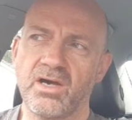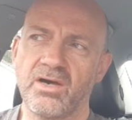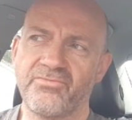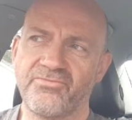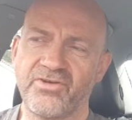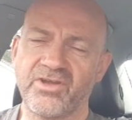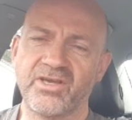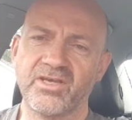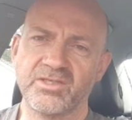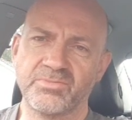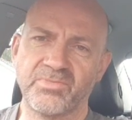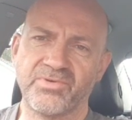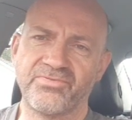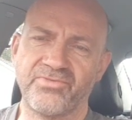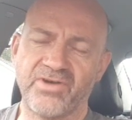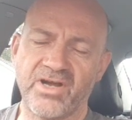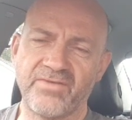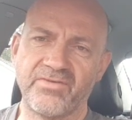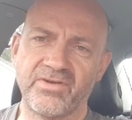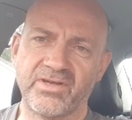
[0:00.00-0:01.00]
I think it's my
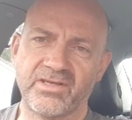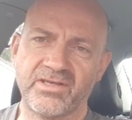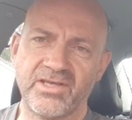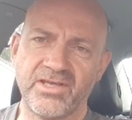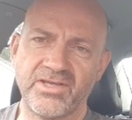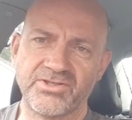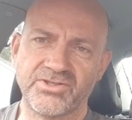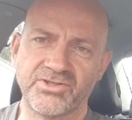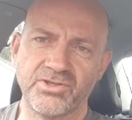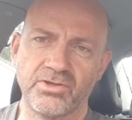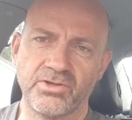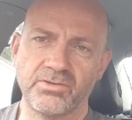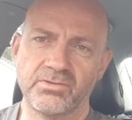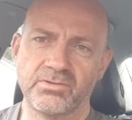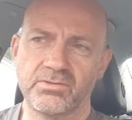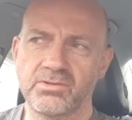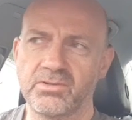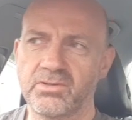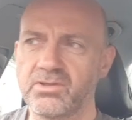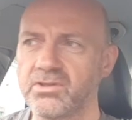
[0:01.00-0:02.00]
favourite Kiss
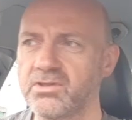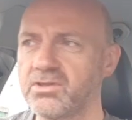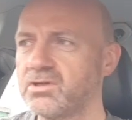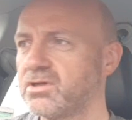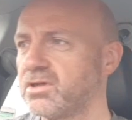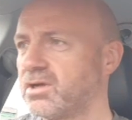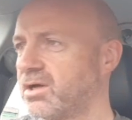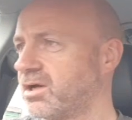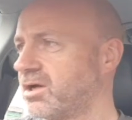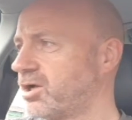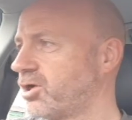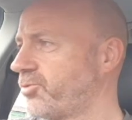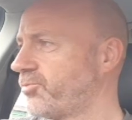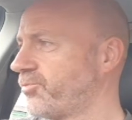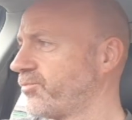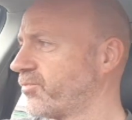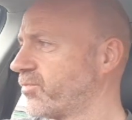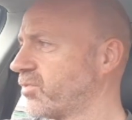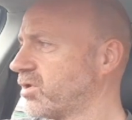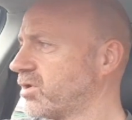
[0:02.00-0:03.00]
song.
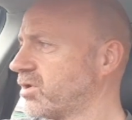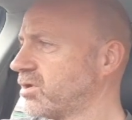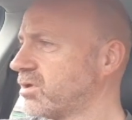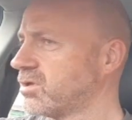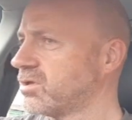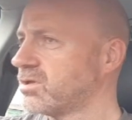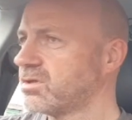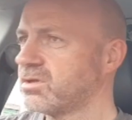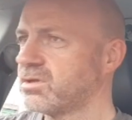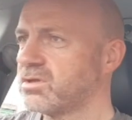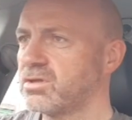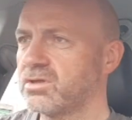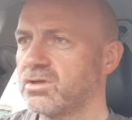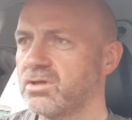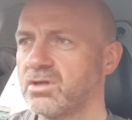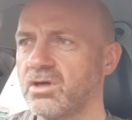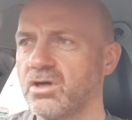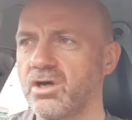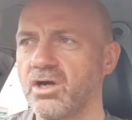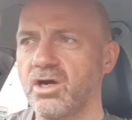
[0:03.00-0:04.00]
I
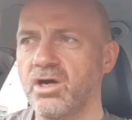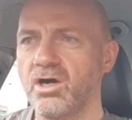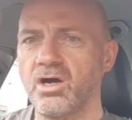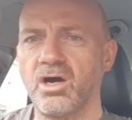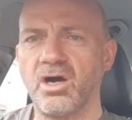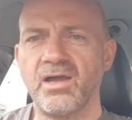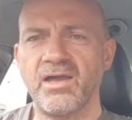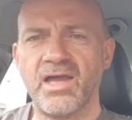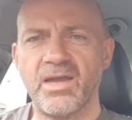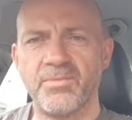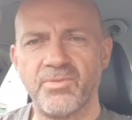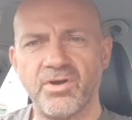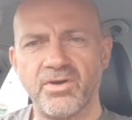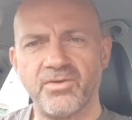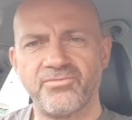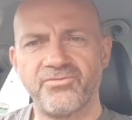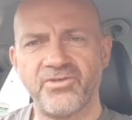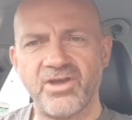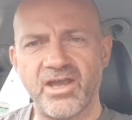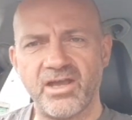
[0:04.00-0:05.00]
am
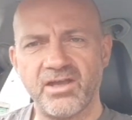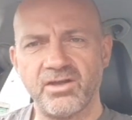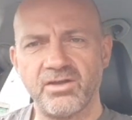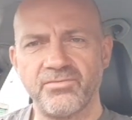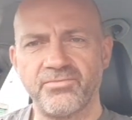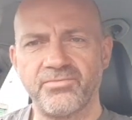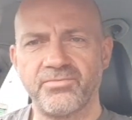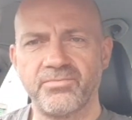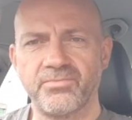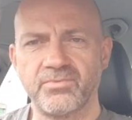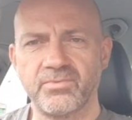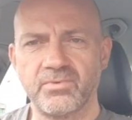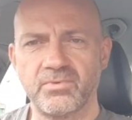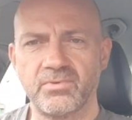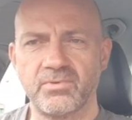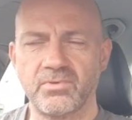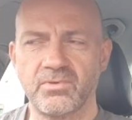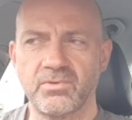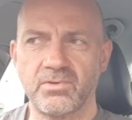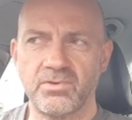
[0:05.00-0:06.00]
a fan of
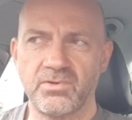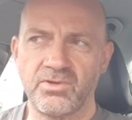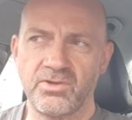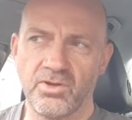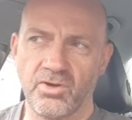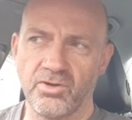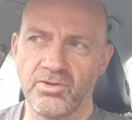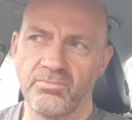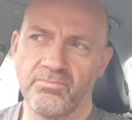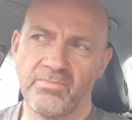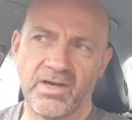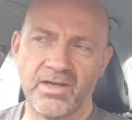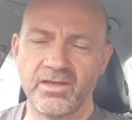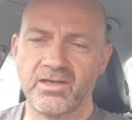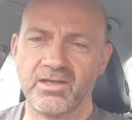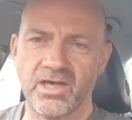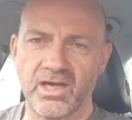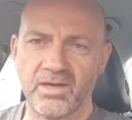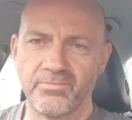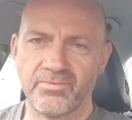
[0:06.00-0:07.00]

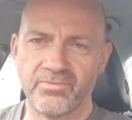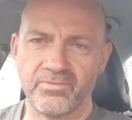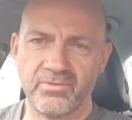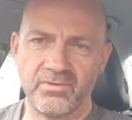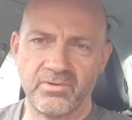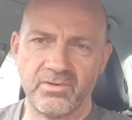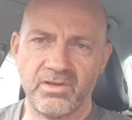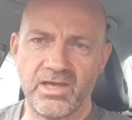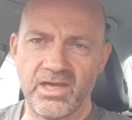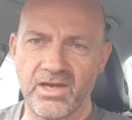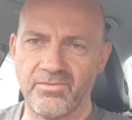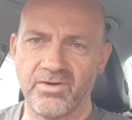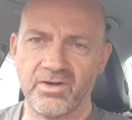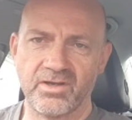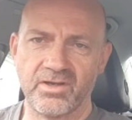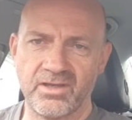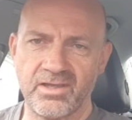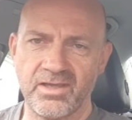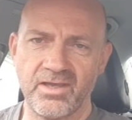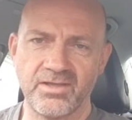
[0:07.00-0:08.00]
non-makeup
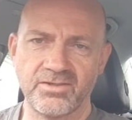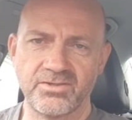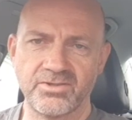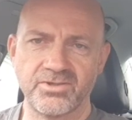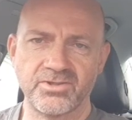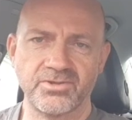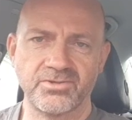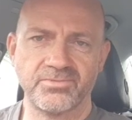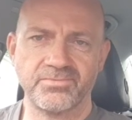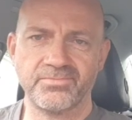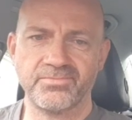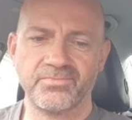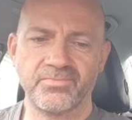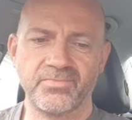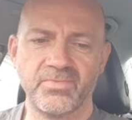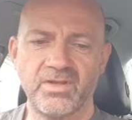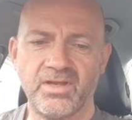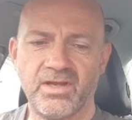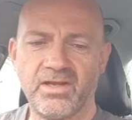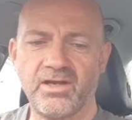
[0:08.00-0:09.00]
era Kiss.
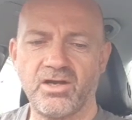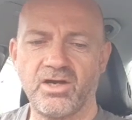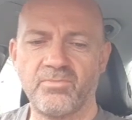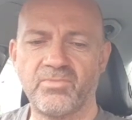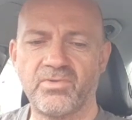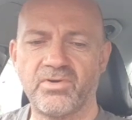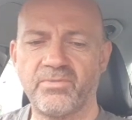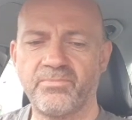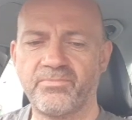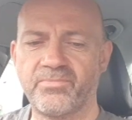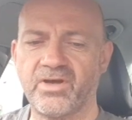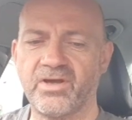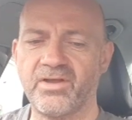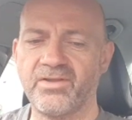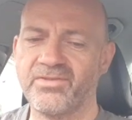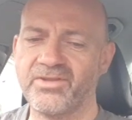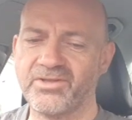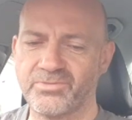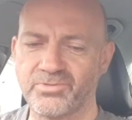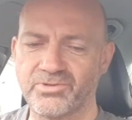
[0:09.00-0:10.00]
They are,
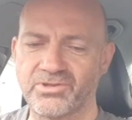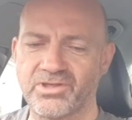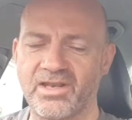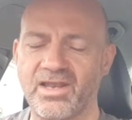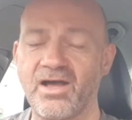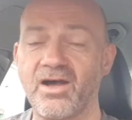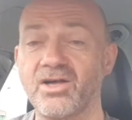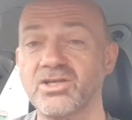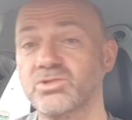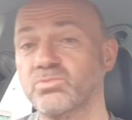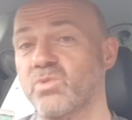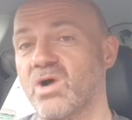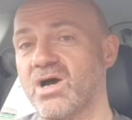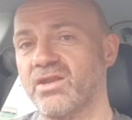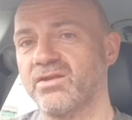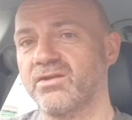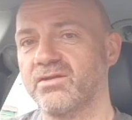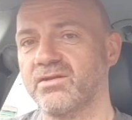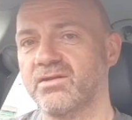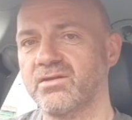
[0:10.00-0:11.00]
but this was the last
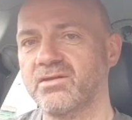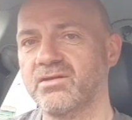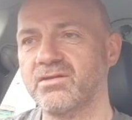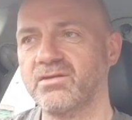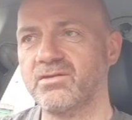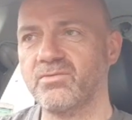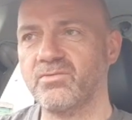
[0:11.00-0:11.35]
one